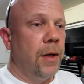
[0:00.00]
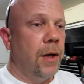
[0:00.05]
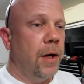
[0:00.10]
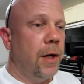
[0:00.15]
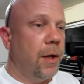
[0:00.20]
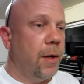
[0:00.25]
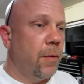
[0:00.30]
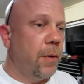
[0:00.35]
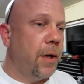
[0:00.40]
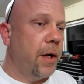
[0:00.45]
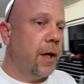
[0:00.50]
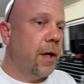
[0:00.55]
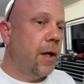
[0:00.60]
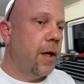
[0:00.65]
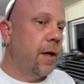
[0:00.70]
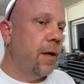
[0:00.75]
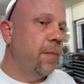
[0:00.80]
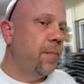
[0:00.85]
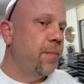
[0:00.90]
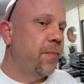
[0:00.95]
Anyway,
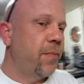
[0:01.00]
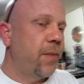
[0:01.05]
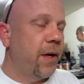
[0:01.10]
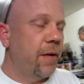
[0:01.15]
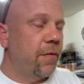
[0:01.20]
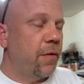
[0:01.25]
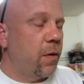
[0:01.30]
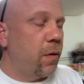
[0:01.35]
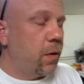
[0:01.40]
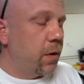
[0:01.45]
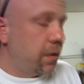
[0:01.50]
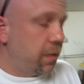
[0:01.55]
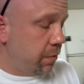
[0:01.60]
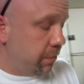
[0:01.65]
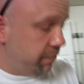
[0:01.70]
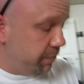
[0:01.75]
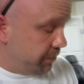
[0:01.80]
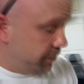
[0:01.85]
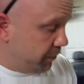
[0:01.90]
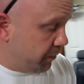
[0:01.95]
thanks
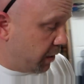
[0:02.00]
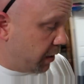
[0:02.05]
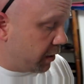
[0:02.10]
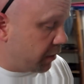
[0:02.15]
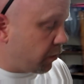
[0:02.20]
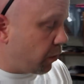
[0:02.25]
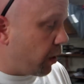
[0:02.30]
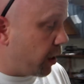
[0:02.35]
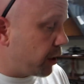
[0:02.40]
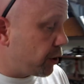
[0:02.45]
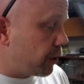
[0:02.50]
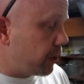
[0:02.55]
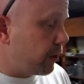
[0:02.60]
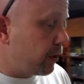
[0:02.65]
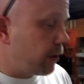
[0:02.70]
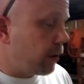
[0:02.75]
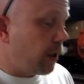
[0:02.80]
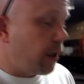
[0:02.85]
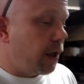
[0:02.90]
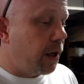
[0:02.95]
for
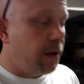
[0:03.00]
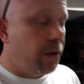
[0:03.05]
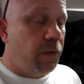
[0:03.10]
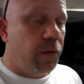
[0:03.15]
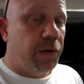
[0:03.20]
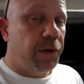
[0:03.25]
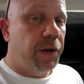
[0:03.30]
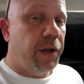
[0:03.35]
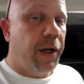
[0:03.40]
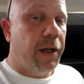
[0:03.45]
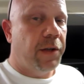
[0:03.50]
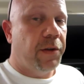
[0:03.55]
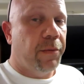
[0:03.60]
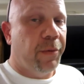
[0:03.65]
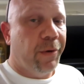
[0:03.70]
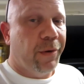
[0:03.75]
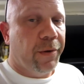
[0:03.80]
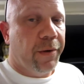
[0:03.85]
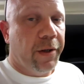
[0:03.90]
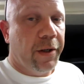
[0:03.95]
watching, and we'll see you guys
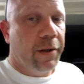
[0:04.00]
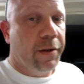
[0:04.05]
tomorrow.